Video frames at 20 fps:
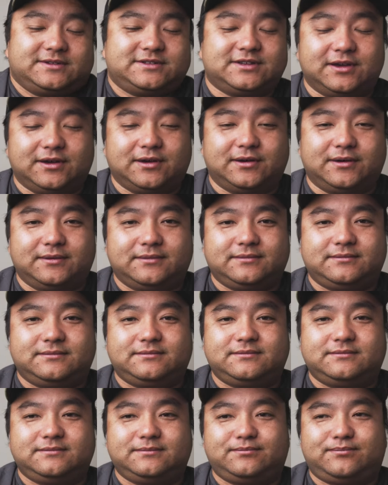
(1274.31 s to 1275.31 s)
So
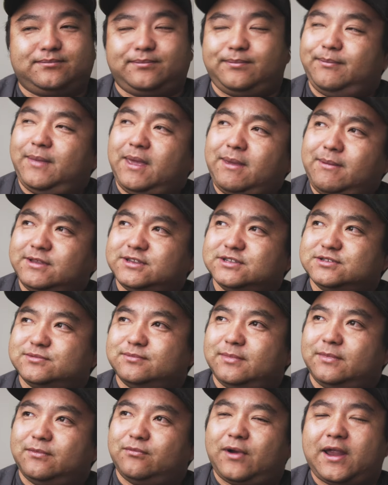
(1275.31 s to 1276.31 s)
maybe just
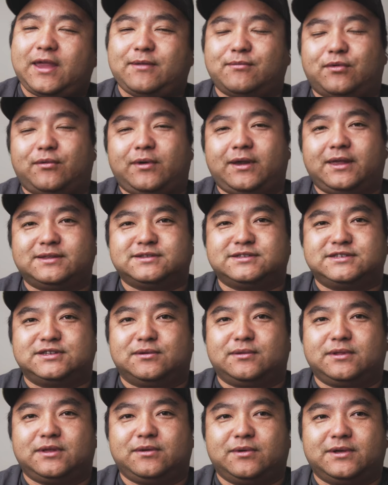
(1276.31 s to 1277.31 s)
Ray Marine's
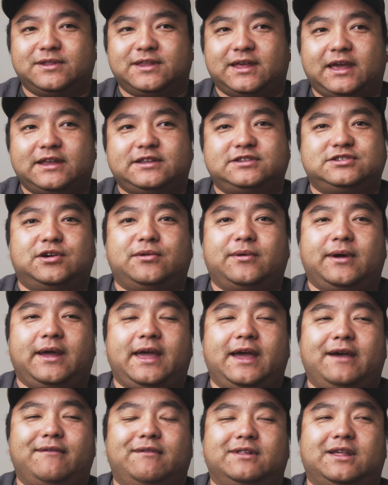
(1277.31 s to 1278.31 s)
the only one that I don't
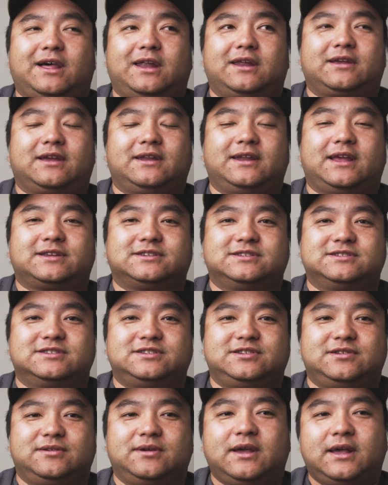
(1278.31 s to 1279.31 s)
have a lot of
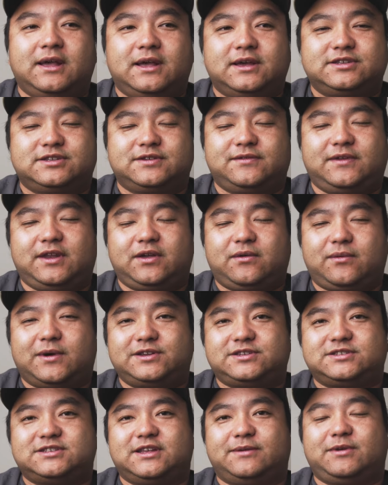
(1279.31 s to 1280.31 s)
connections to. So if any
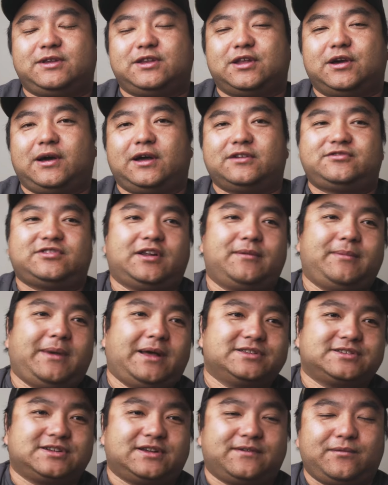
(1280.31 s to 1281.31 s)
questions, let me know. I'll try to
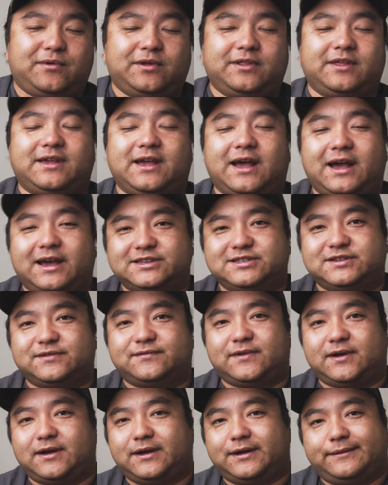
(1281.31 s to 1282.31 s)
bounce off one of the guys
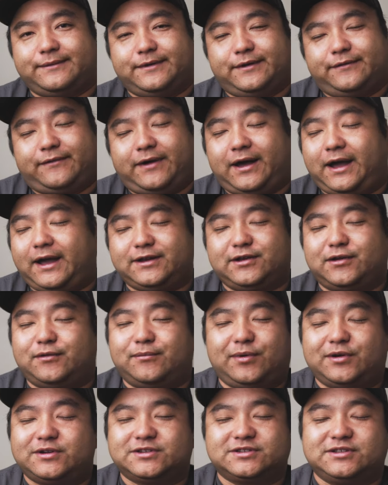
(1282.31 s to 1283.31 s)
if I
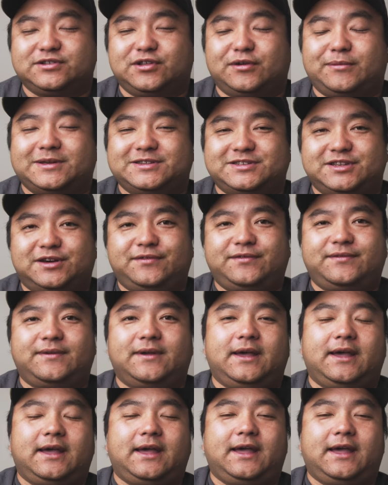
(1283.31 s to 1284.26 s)
don't personally know myself.